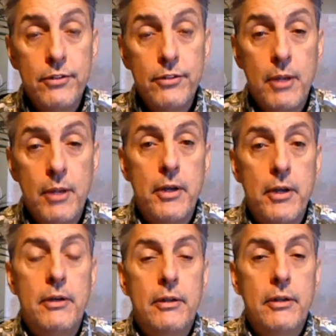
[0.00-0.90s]
them in,
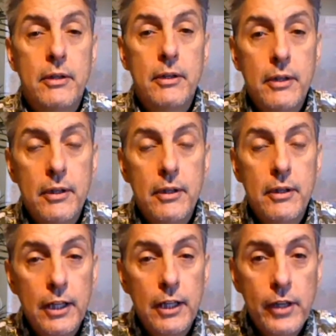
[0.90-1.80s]
that they
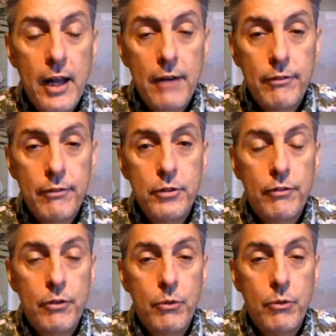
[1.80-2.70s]
look at it from two
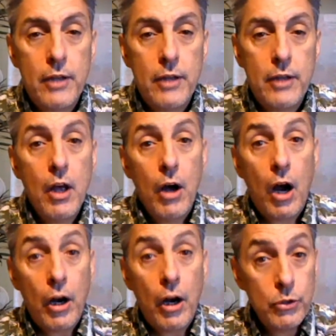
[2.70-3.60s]
different ways. Are
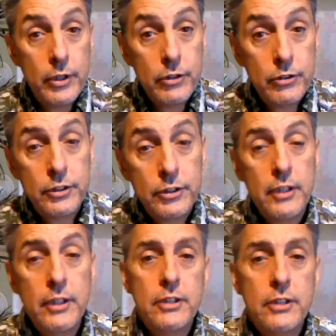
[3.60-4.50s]
you interested in
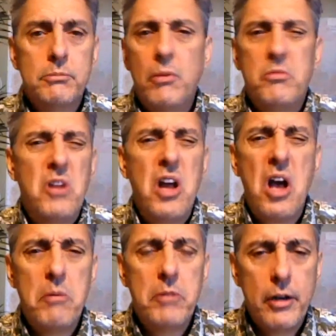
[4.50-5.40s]
this? Nah,
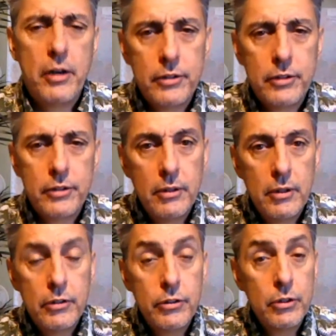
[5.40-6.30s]
I'm not interested.
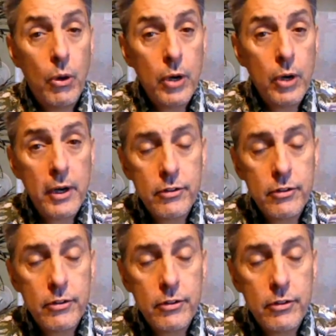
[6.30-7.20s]
Do you know anybody that's
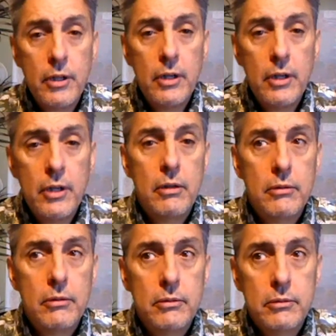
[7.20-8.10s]
interested in it?
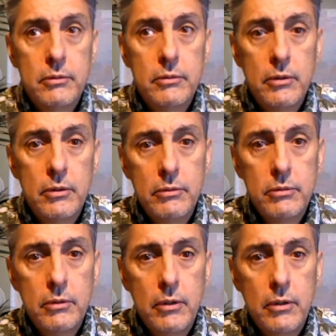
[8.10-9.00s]
Well,
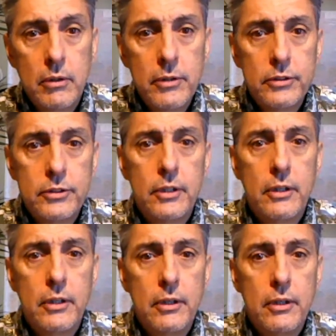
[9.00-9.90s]
I'm interested in
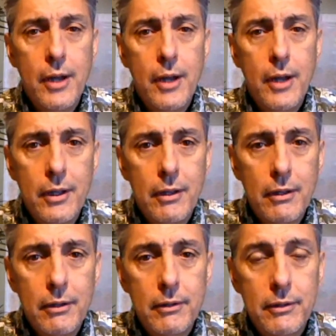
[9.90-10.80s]
it. Why not me?
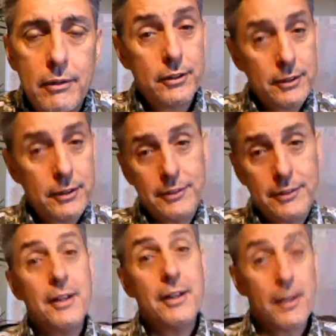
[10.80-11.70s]
It's
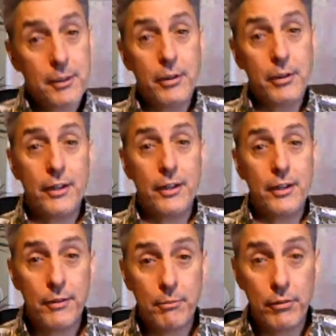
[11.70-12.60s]
a completely
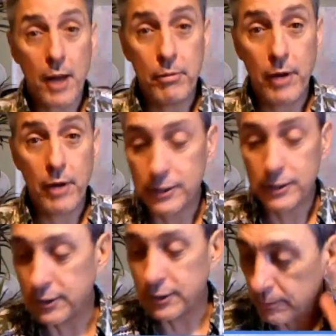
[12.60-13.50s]
different thought
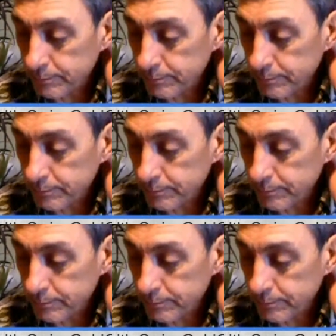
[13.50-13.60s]
process there.